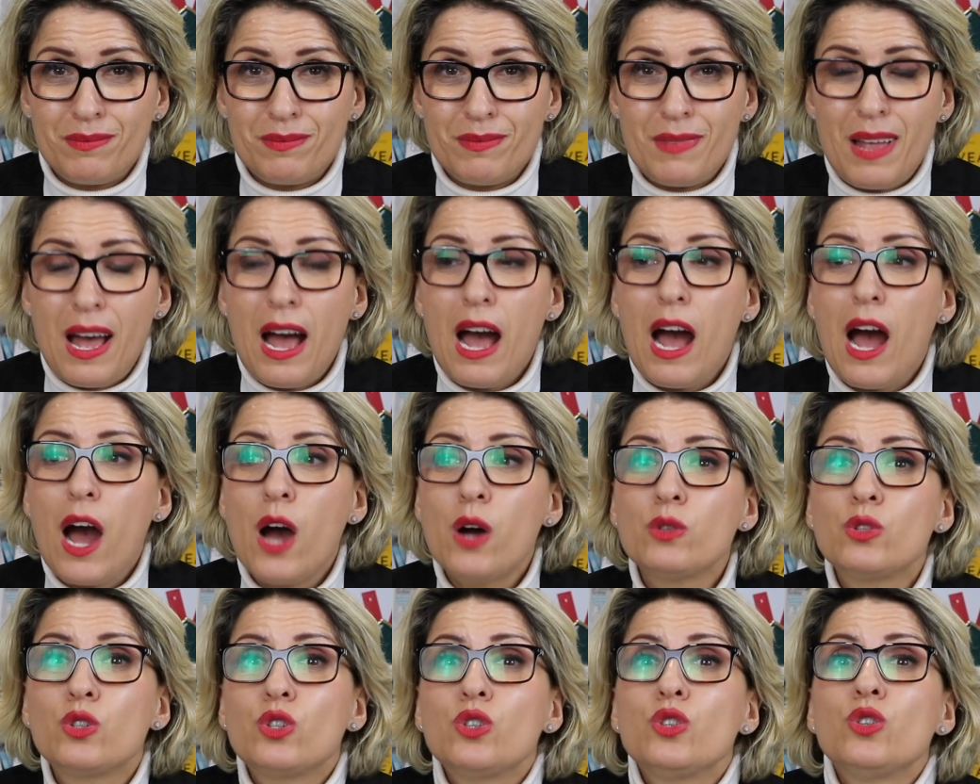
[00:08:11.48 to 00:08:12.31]

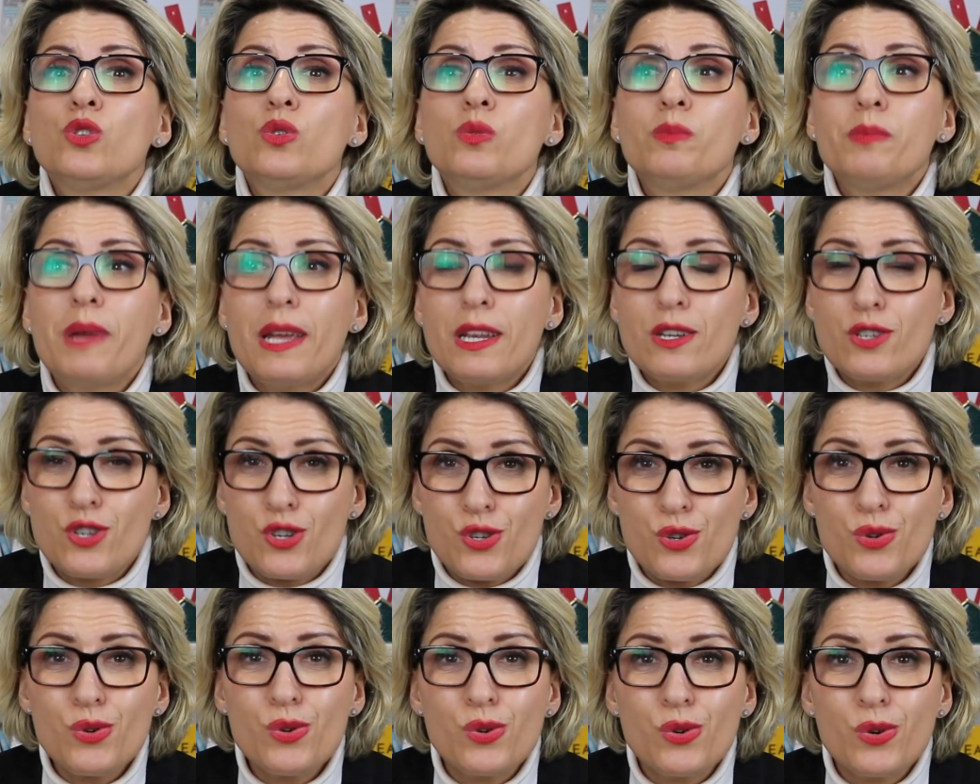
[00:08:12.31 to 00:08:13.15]
How do you make
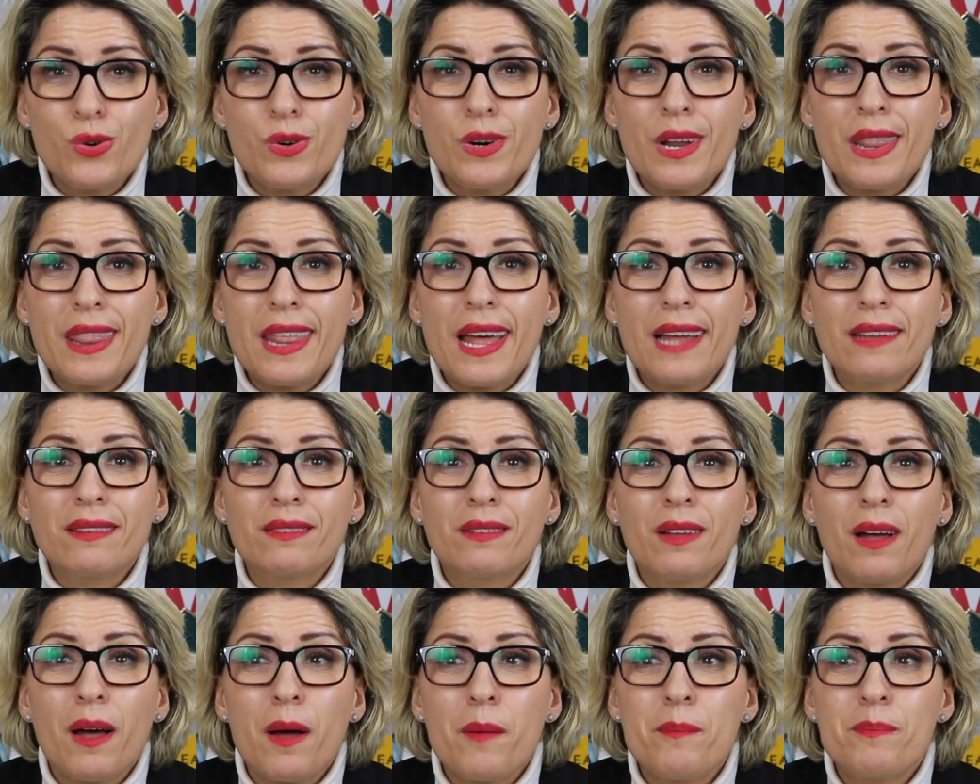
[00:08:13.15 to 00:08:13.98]
sure that
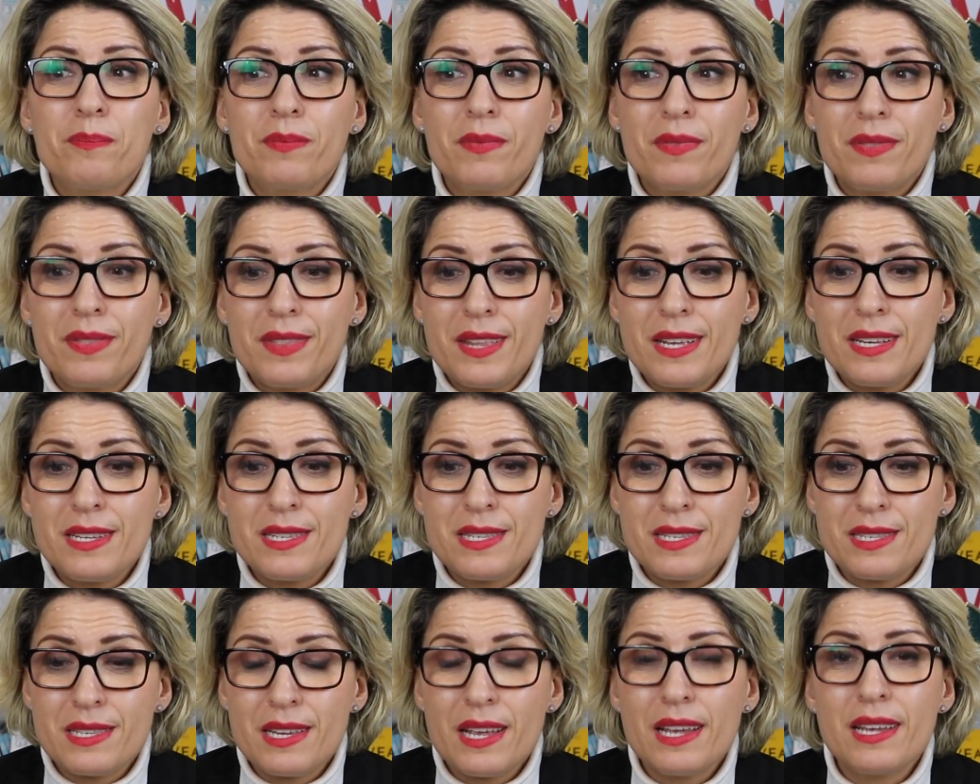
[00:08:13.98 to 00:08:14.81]

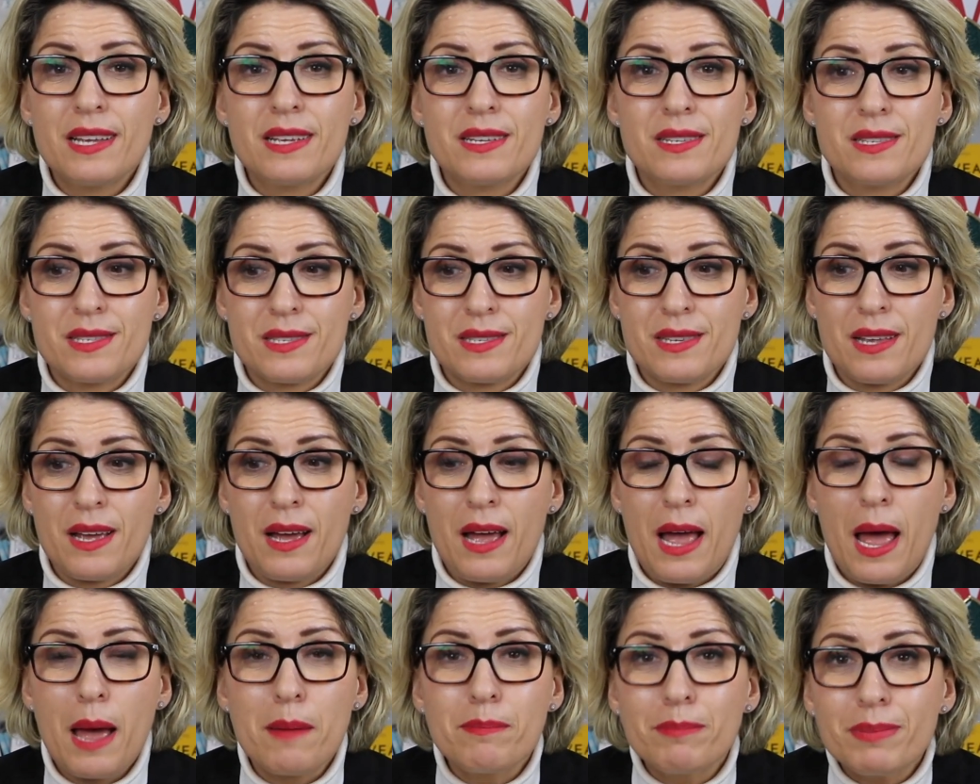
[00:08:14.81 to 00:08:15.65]
this is
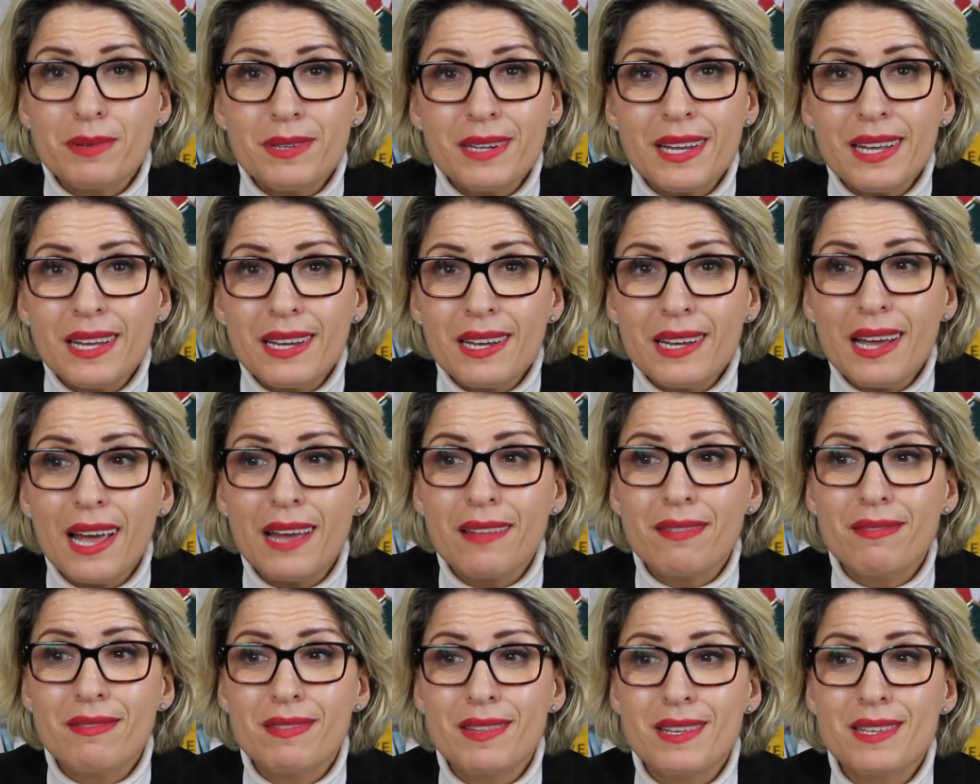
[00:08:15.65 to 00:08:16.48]
happening
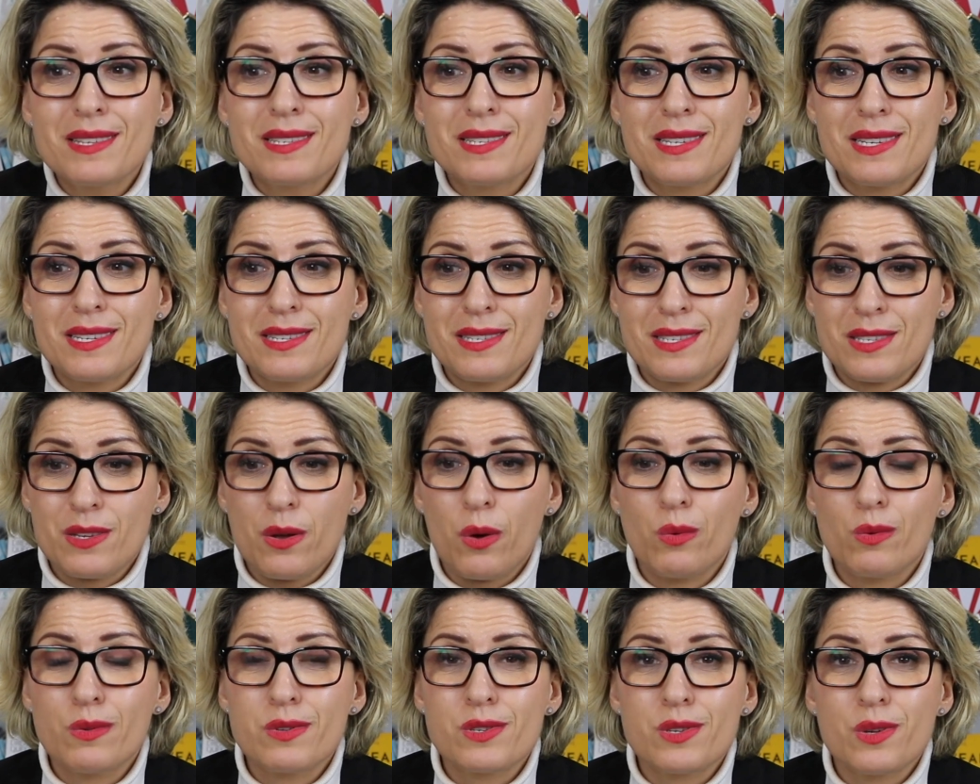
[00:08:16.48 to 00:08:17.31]
and this is
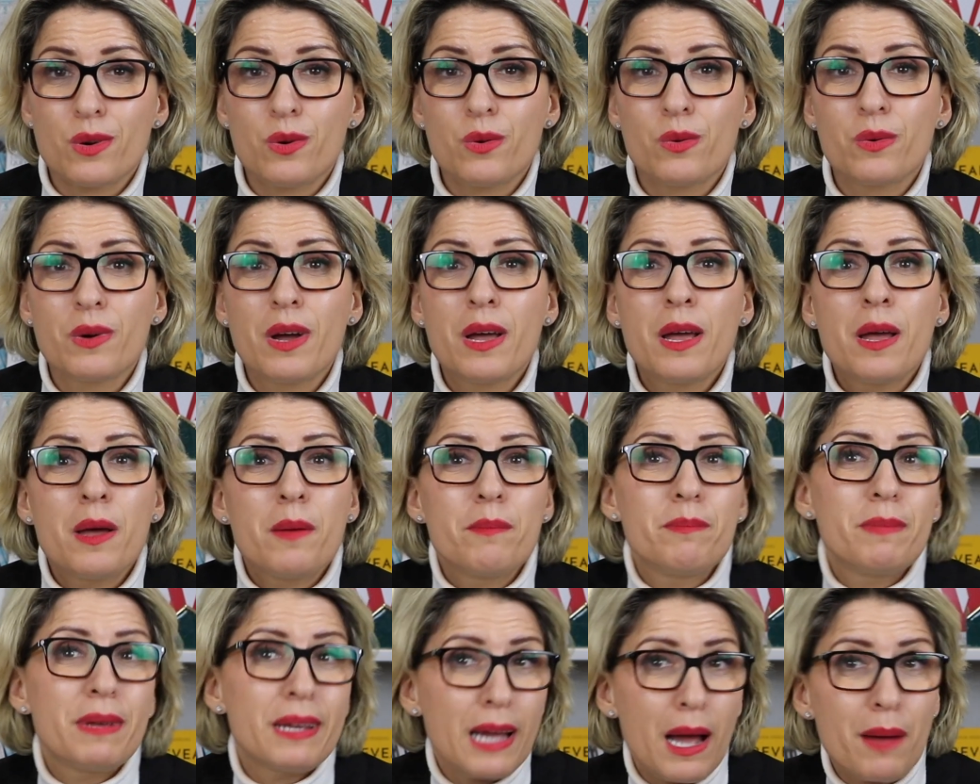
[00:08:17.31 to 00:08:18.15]
also
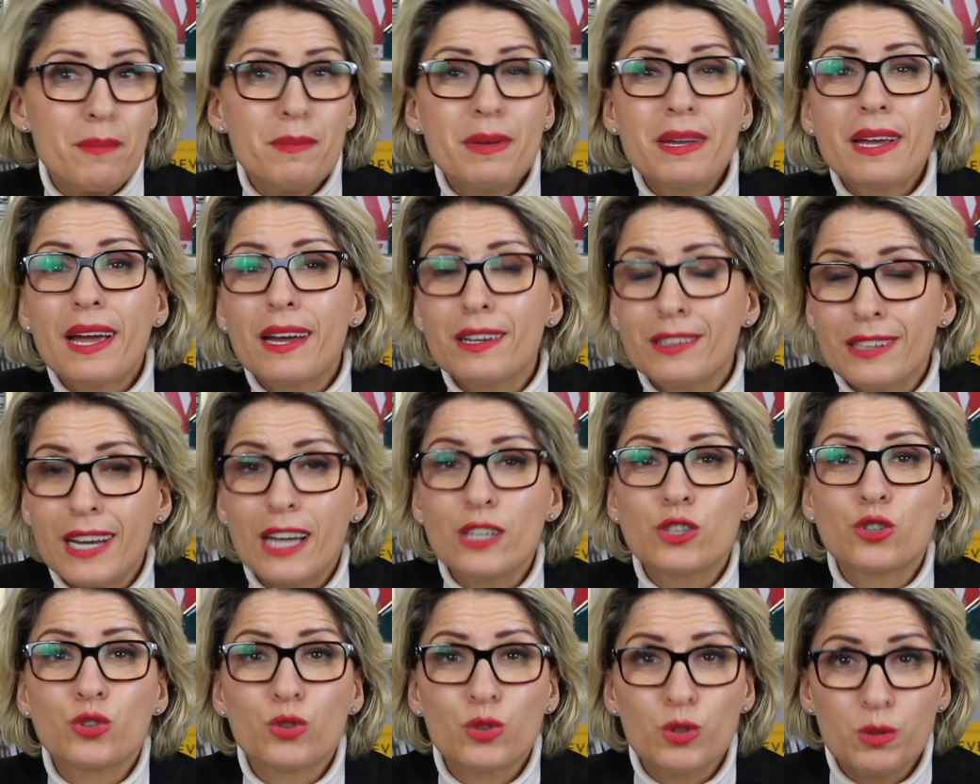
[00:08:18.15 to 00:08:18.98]
becoming a
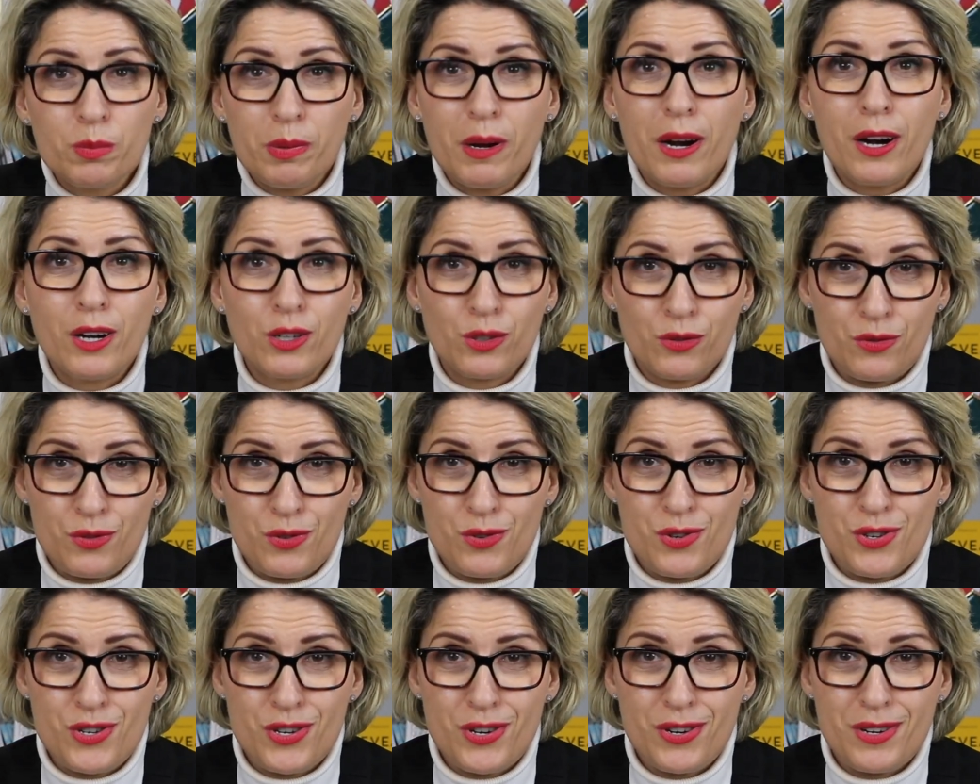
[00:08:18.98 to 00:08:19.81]
natural part of your
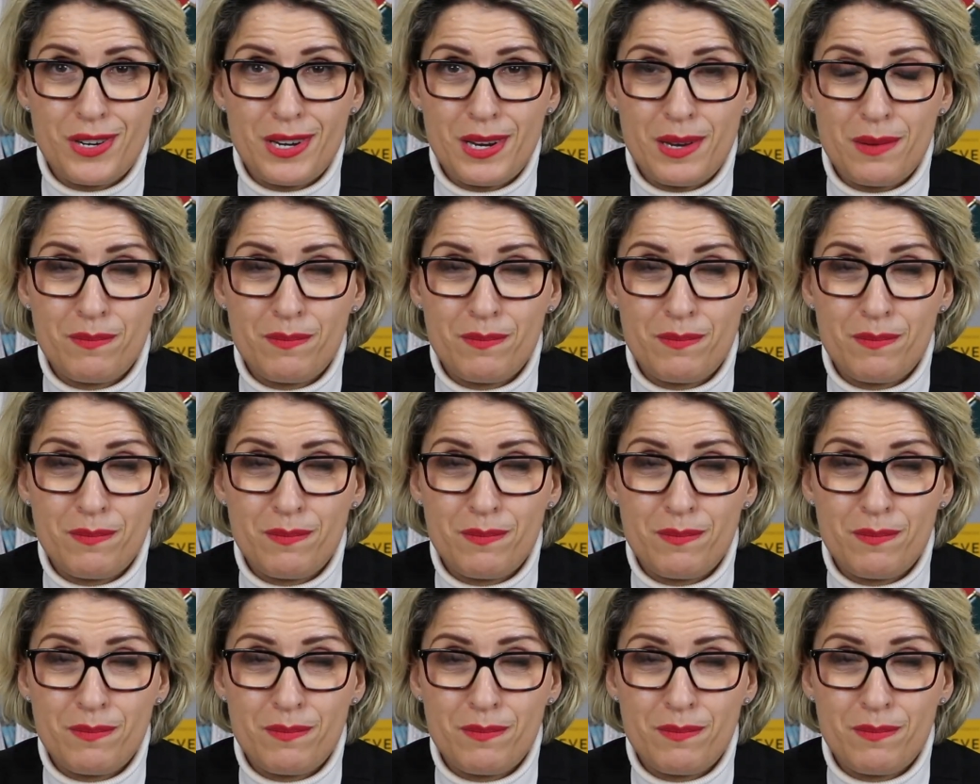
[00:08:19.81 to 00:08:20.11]
journey?